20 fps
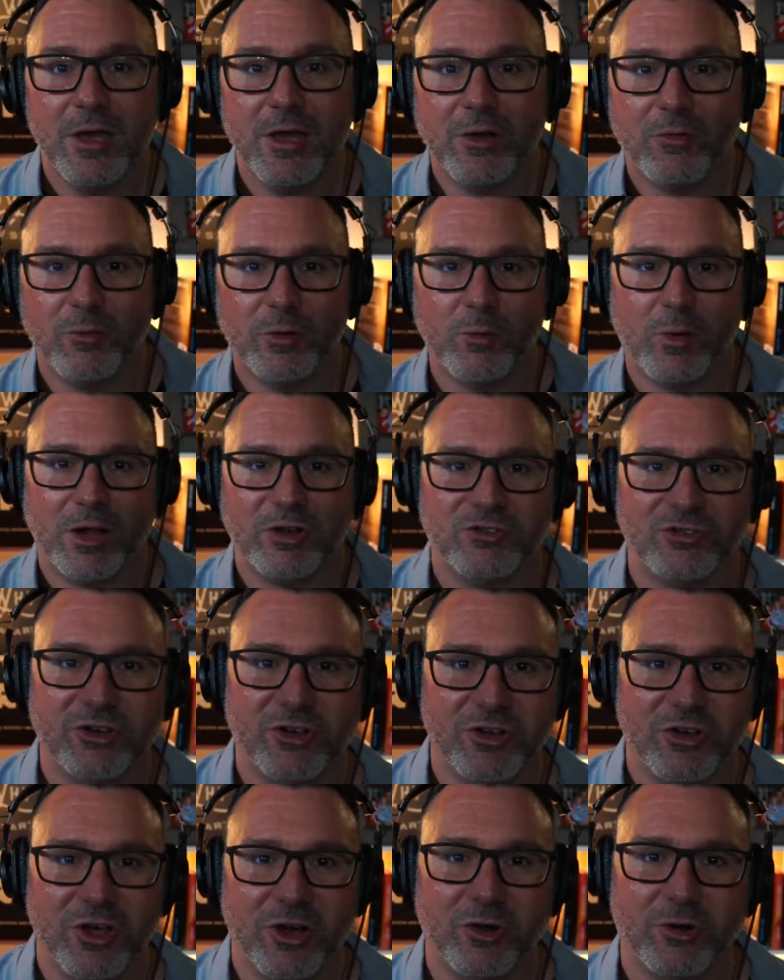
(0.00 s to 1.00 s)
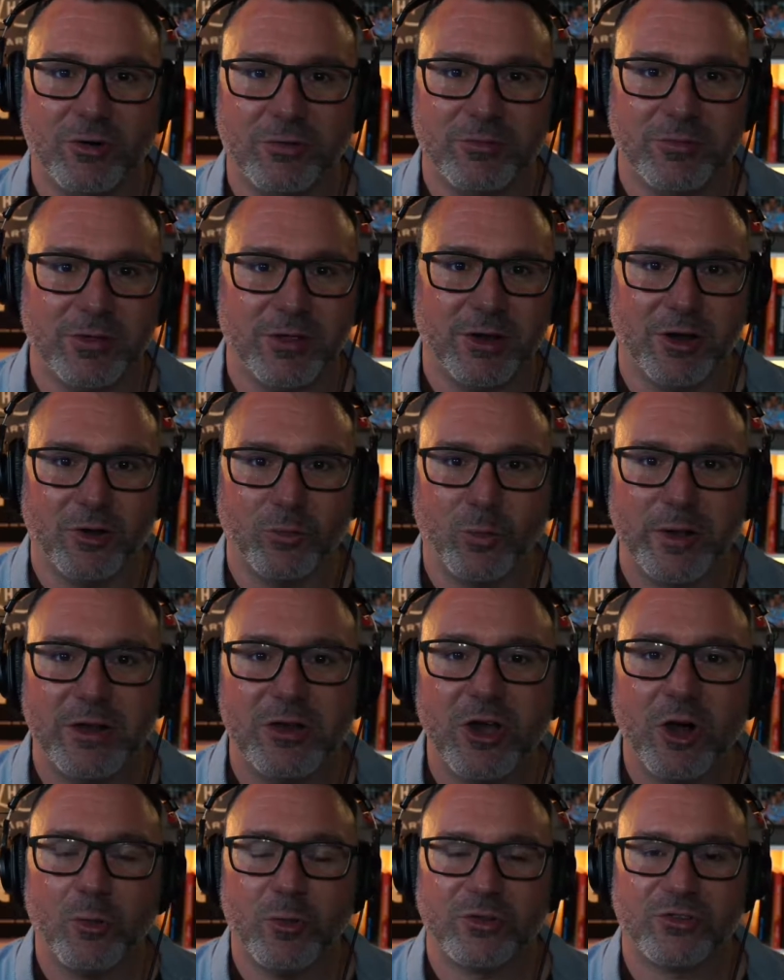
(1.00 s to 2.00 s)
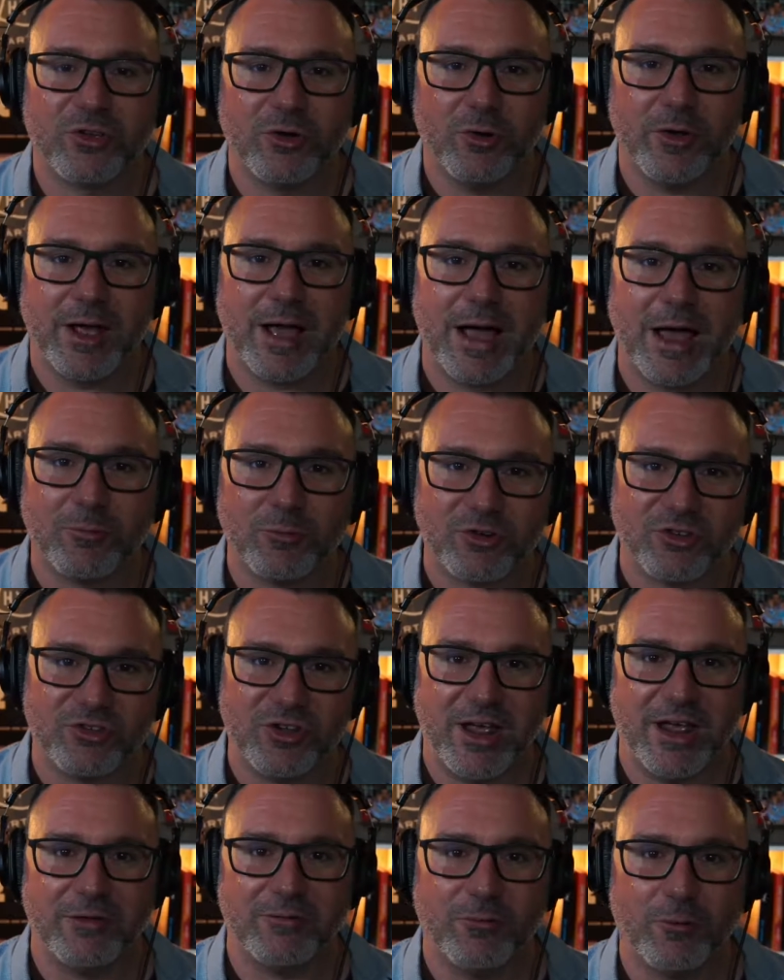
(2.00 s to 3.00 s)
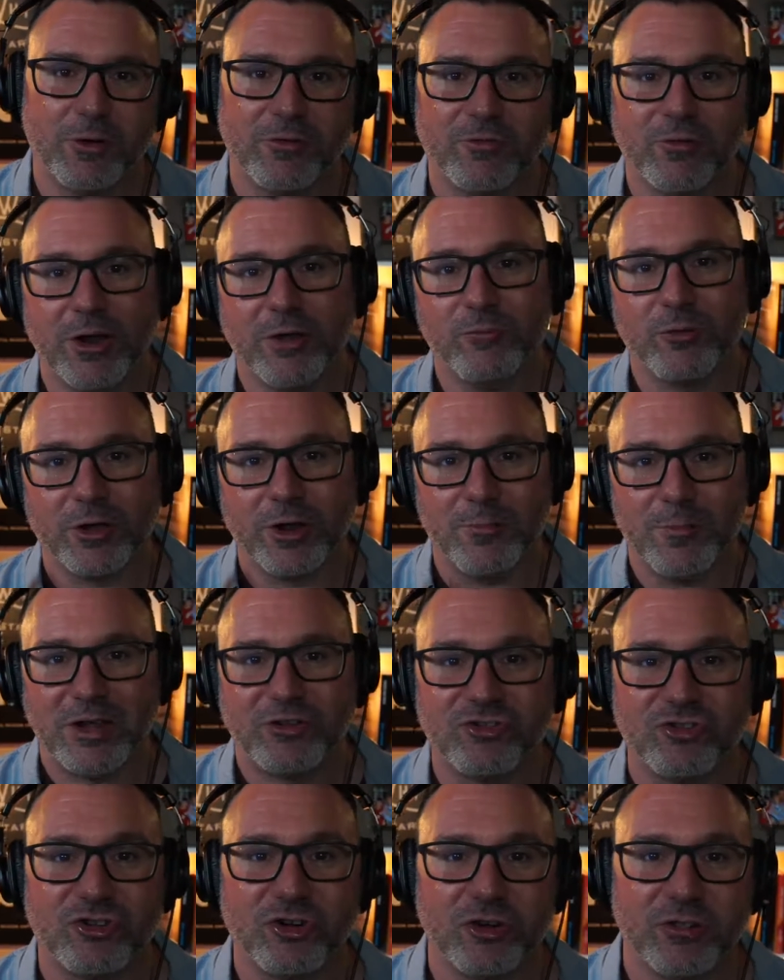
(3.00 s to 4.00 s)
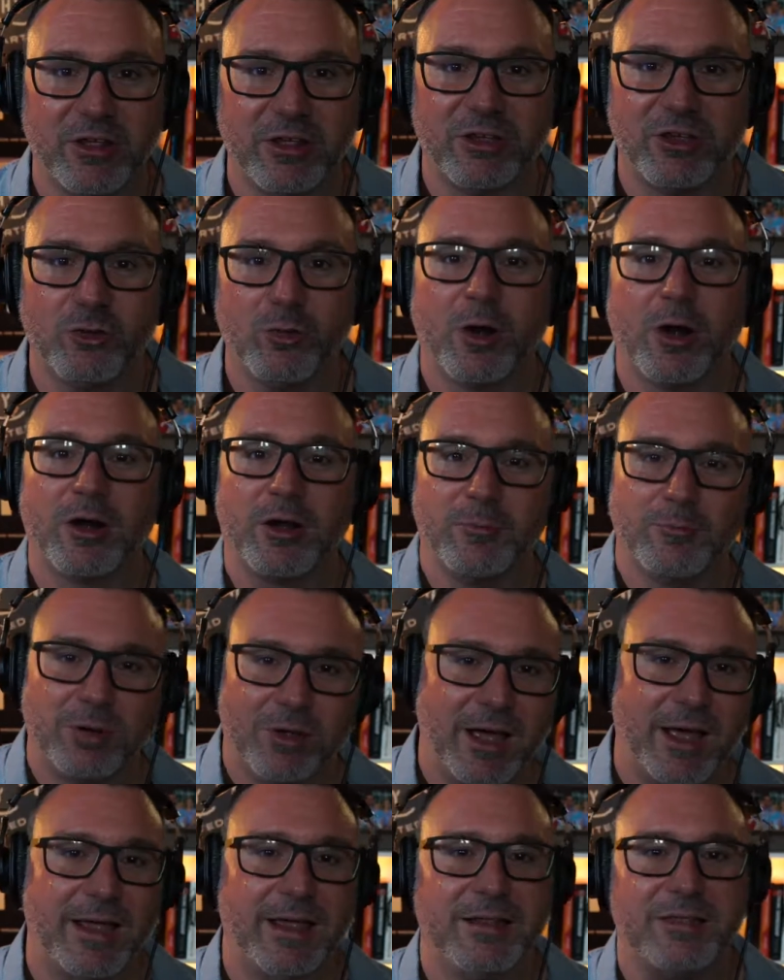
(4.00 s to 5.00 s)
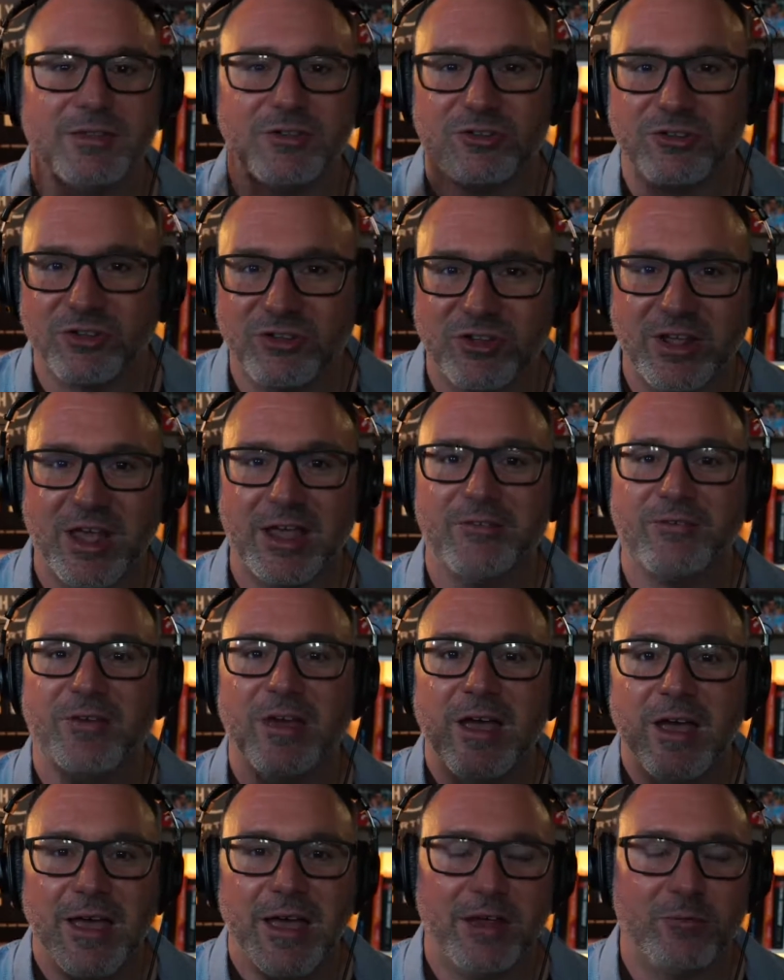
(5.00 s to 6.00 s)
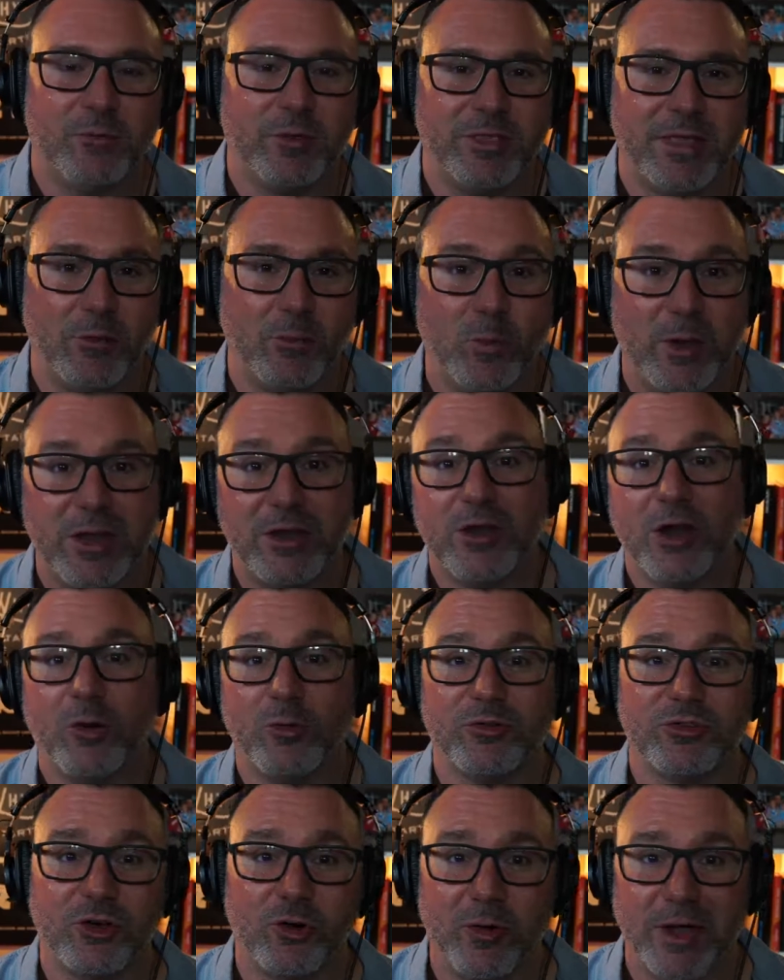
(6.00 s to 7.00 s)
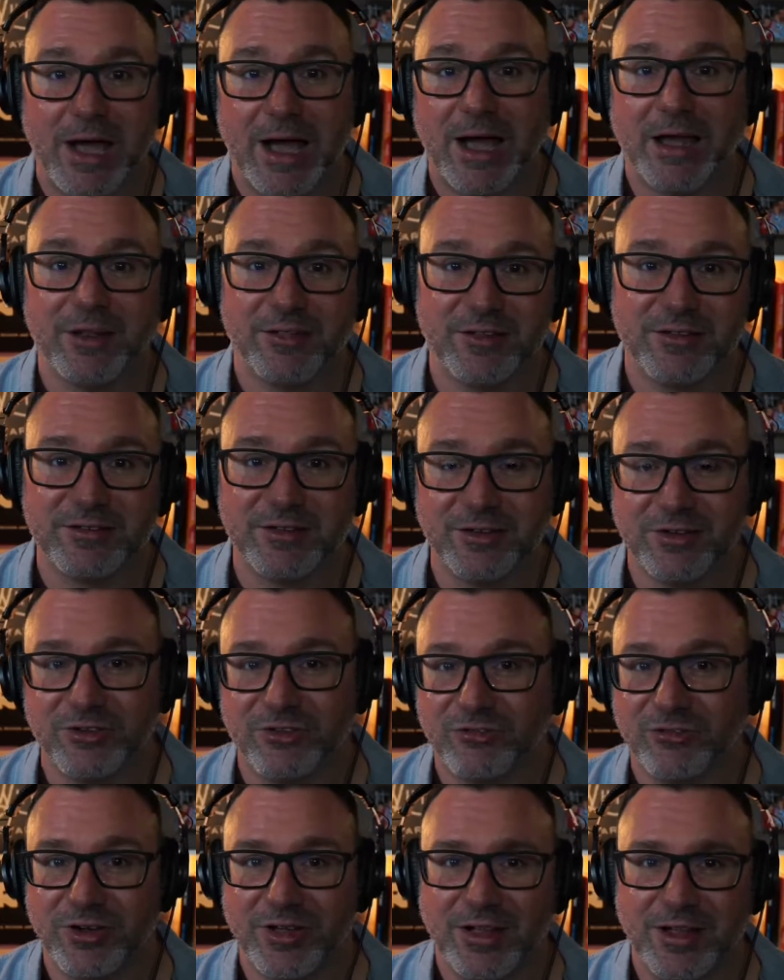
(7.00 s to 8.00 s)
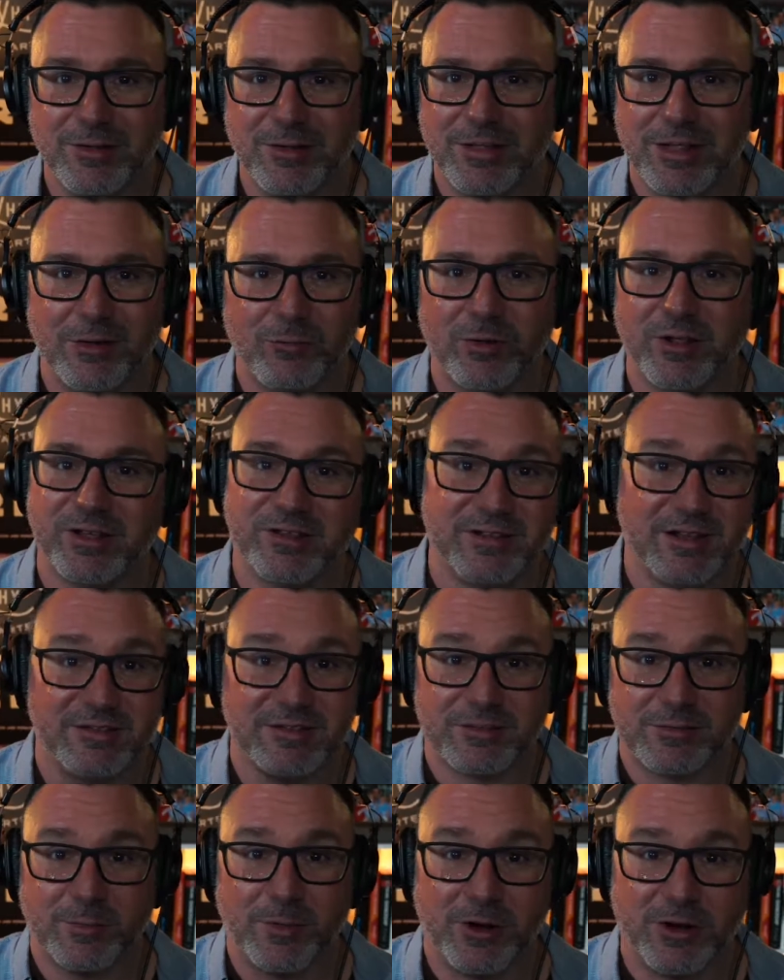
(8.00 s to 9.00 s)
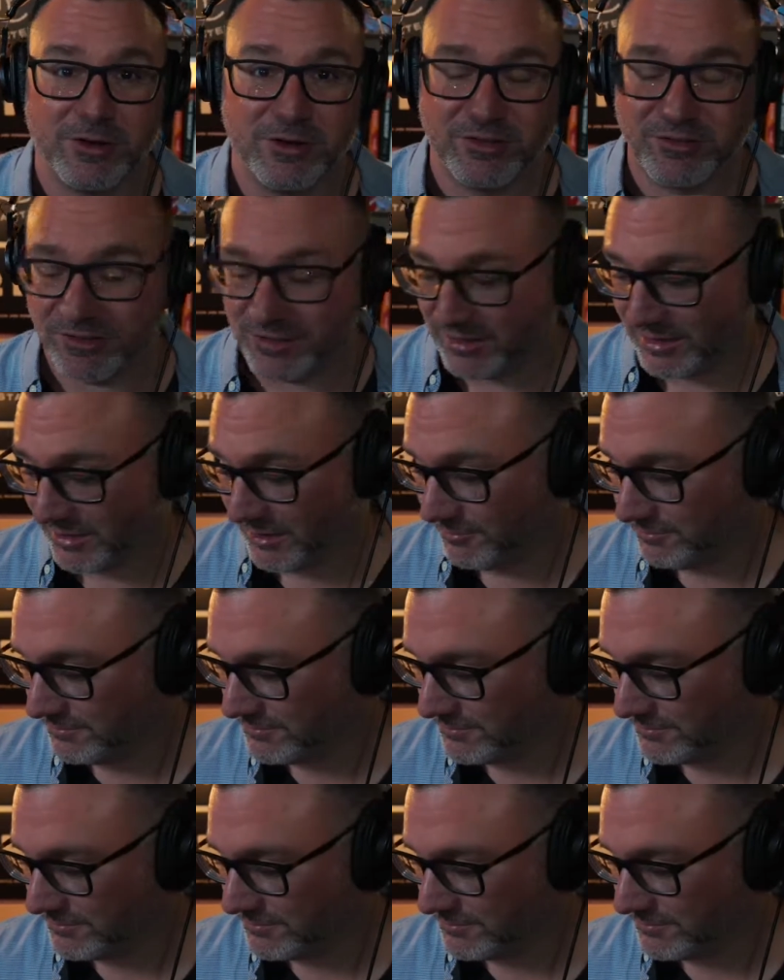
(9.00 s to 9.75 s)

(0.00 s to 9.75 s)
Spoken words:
We want you to know, we know what's going on. We're staying forefront. We're going to make sure that you are compliant, that you're safe, and that we know what's going on in this industry. That really sets us apart, doesn't it, Danny?